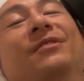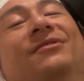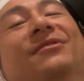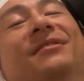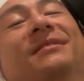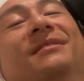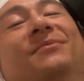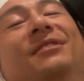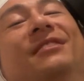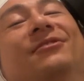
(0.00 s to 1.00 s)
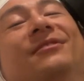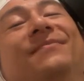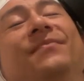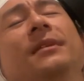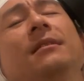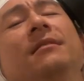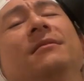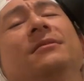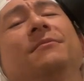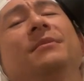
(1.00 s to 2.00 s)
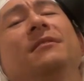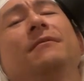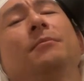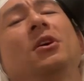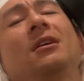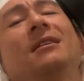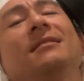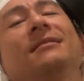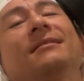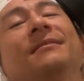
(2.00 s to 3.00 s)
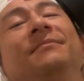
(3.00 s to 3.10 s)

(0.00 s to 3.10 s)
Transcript: during the stimulation. And then there's a bit of a pause.